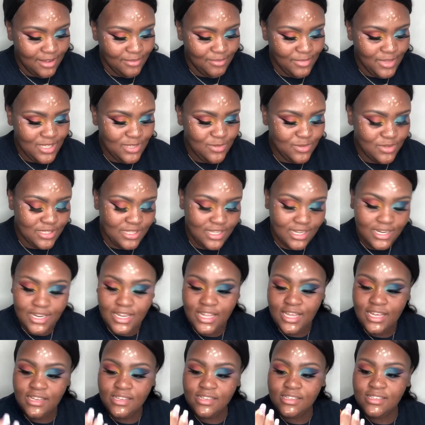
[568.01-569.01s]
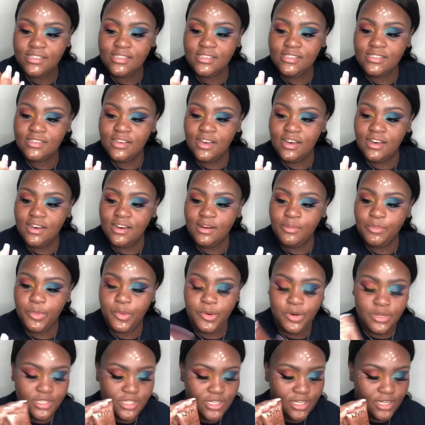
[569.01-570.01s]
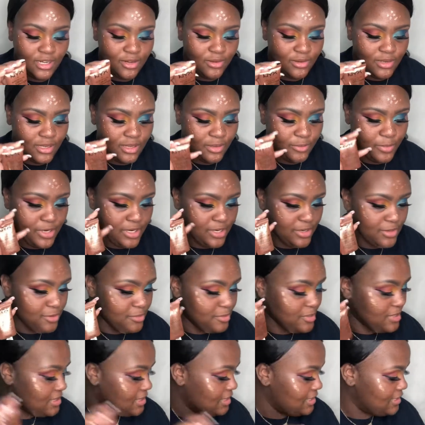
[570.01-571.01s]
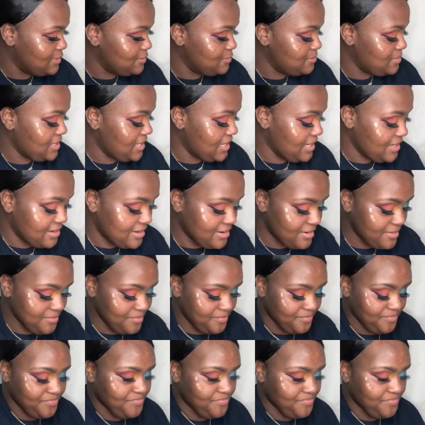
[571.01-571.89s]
This was the NYX Born to Glow Liquid Illuminator.